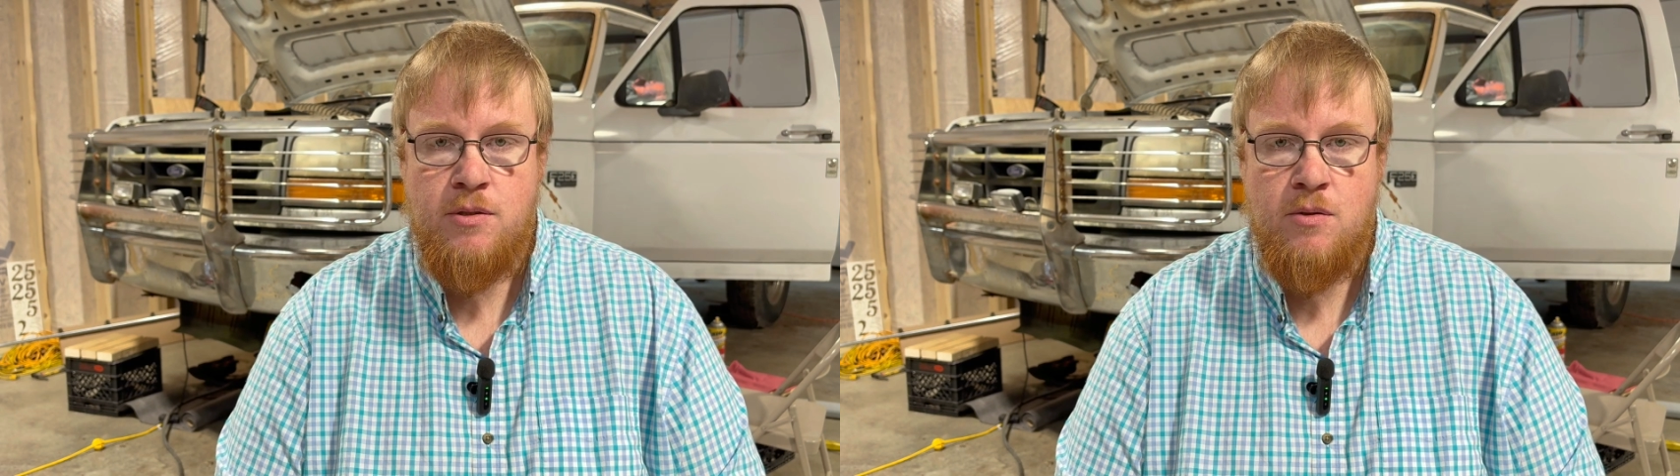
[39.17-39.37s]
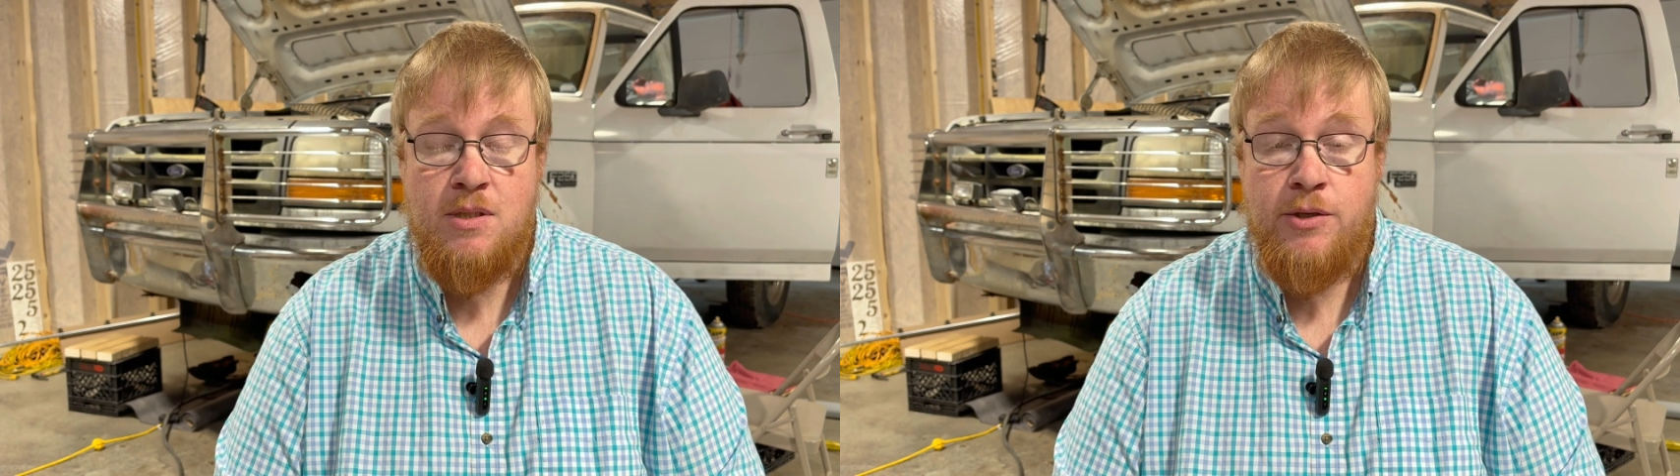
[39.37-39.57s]

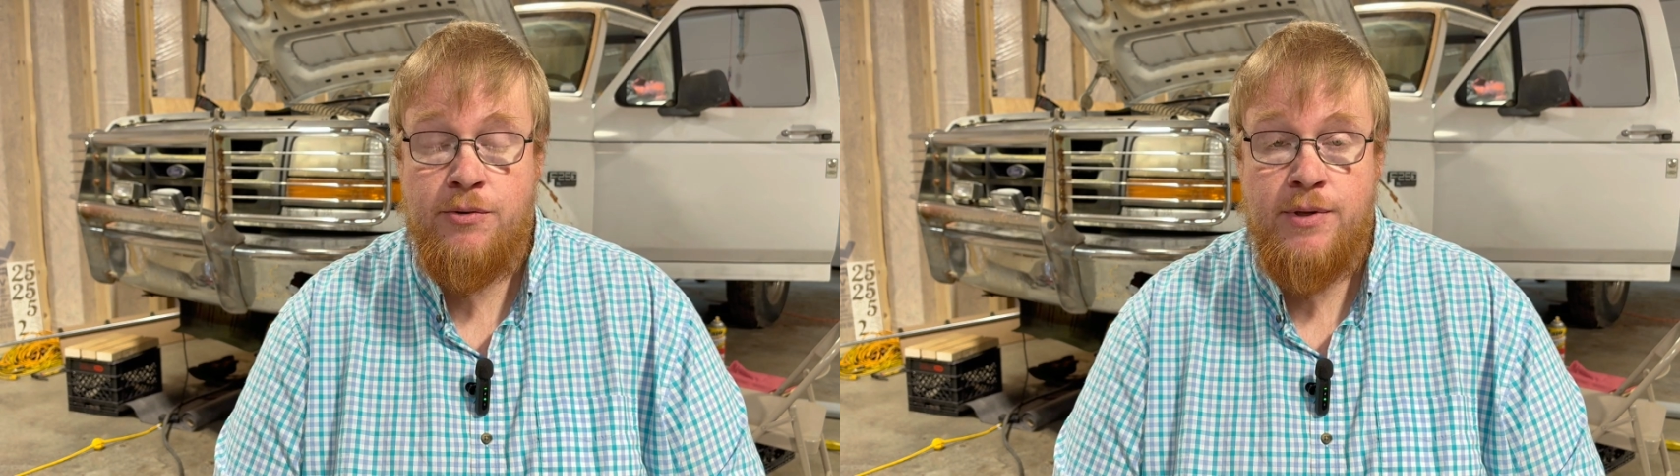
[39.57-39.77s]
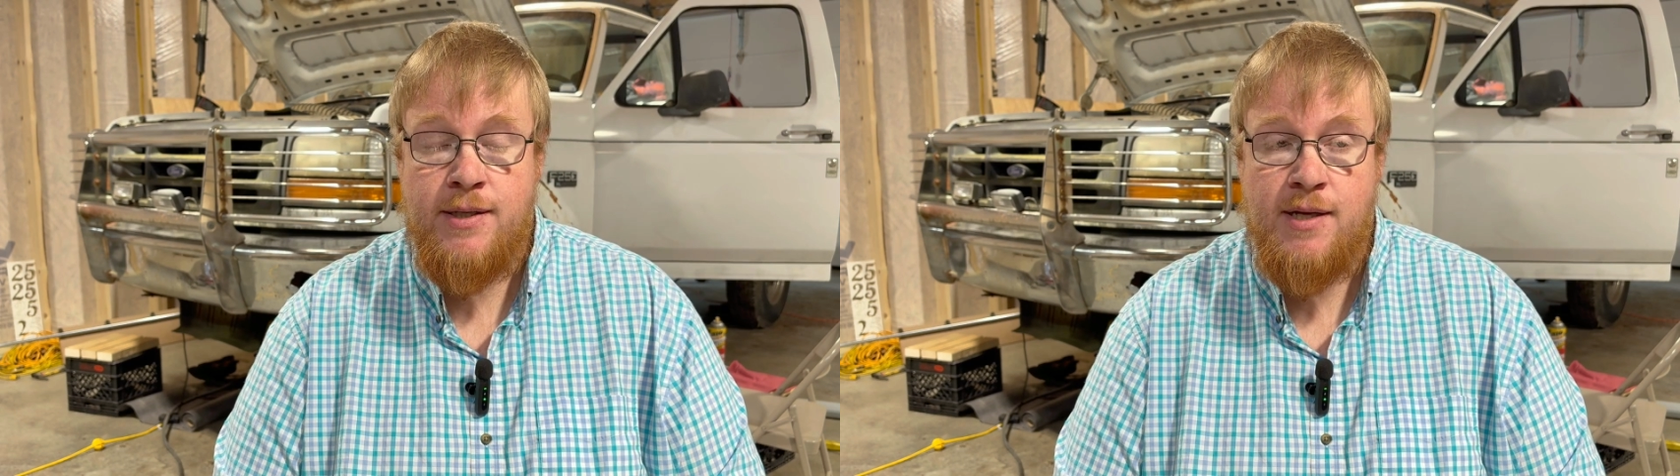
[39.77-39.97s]
So it's
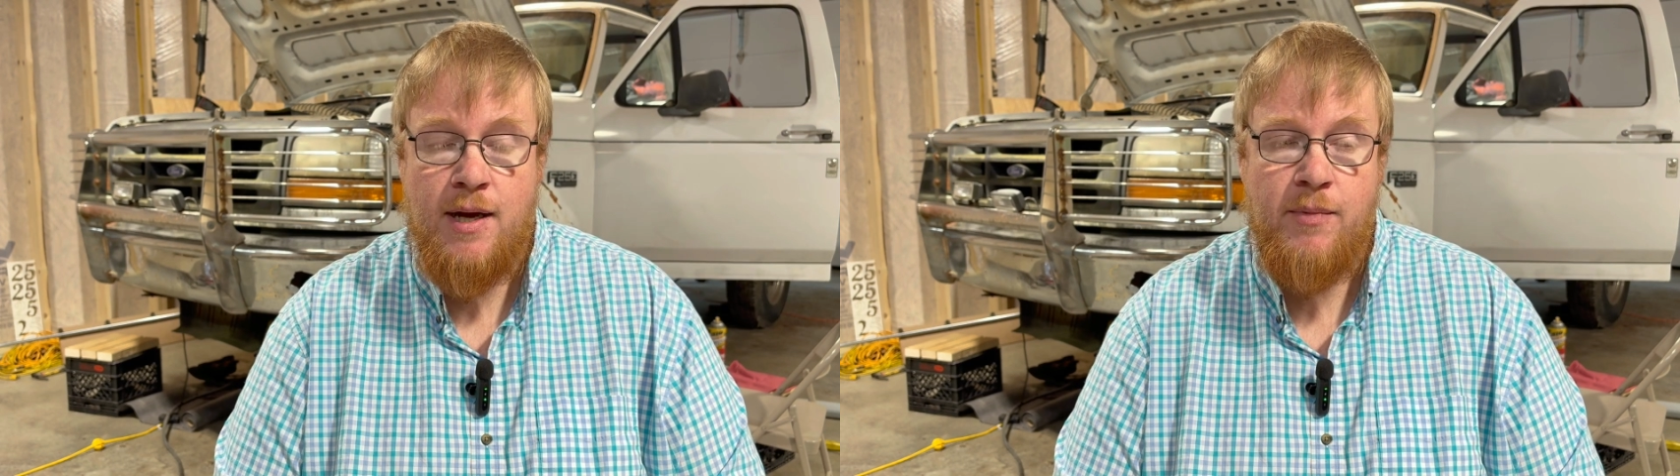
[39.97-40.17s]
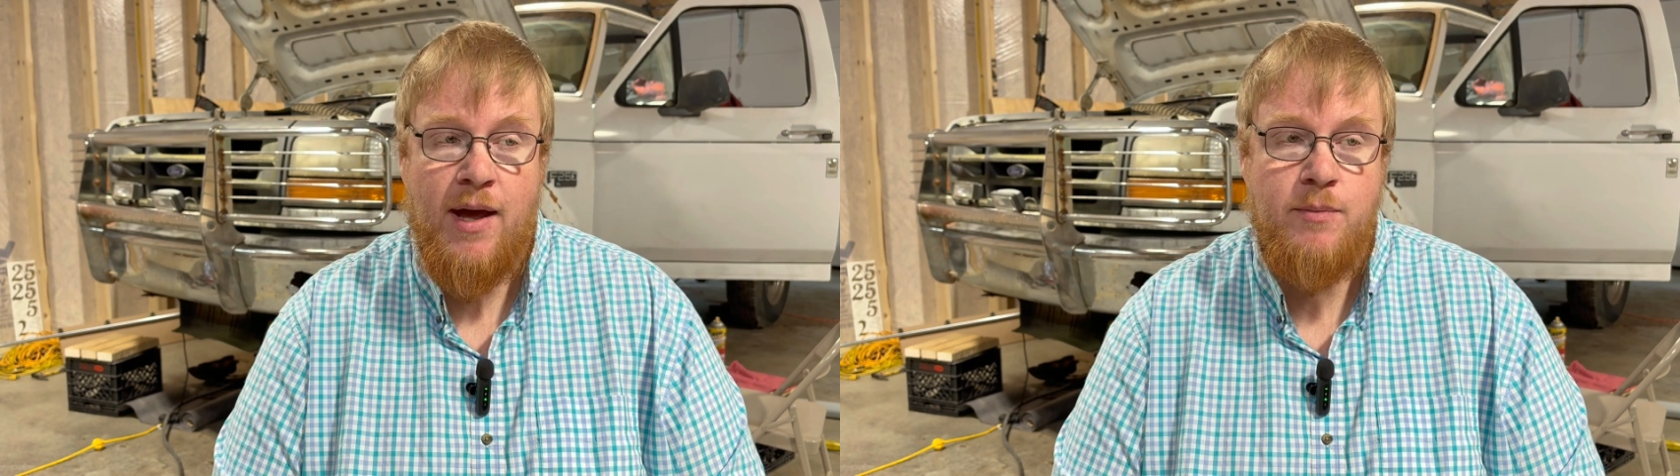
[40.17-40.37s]
literally a
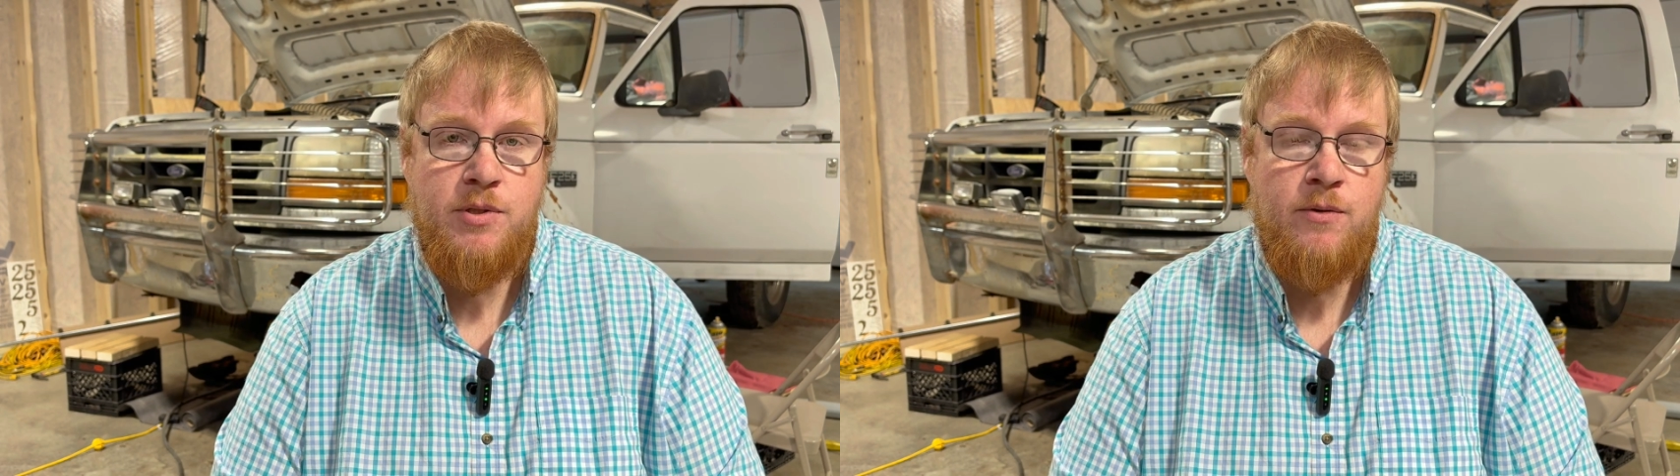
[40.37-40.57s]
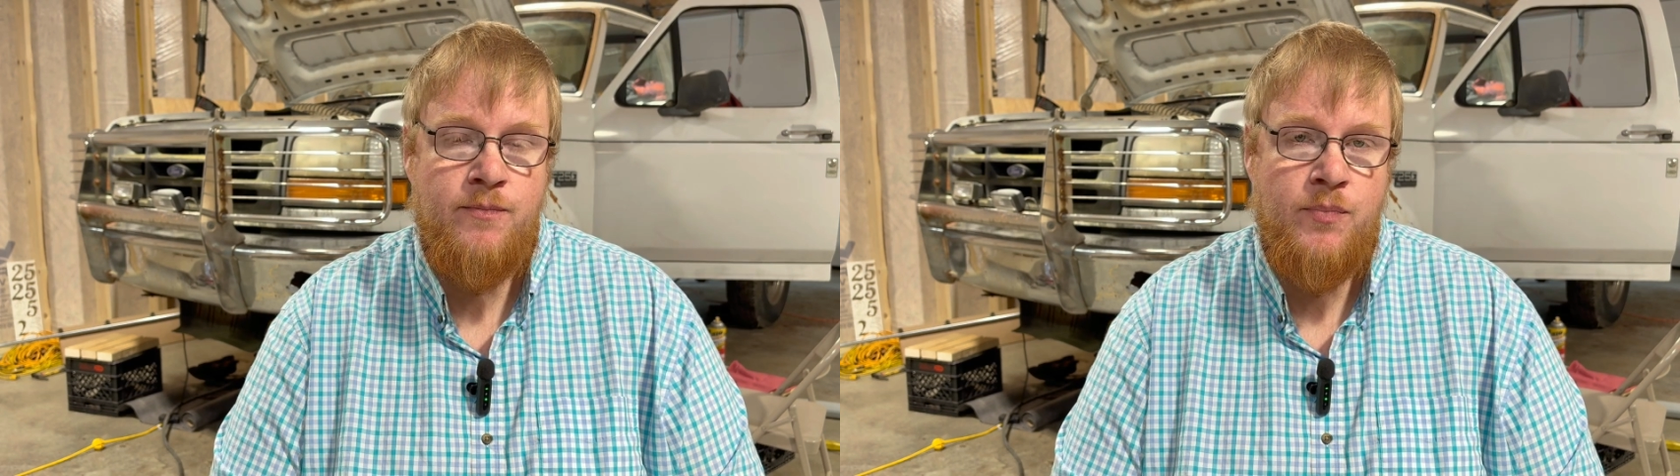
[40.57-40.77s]
time
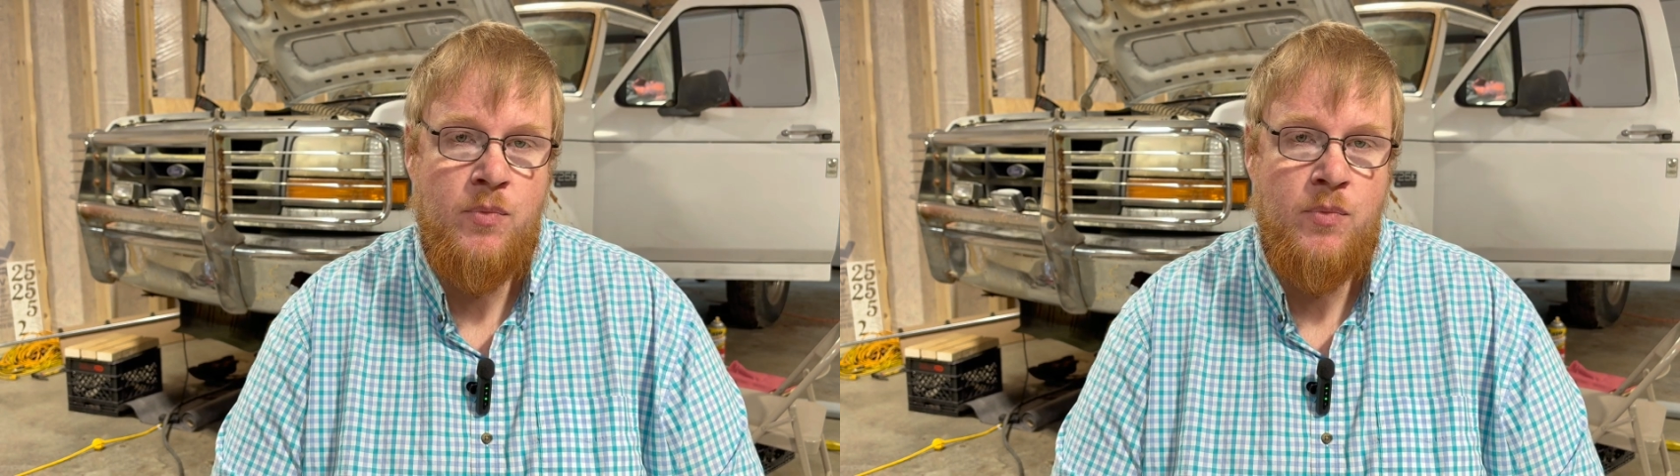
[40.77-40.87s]
capsule.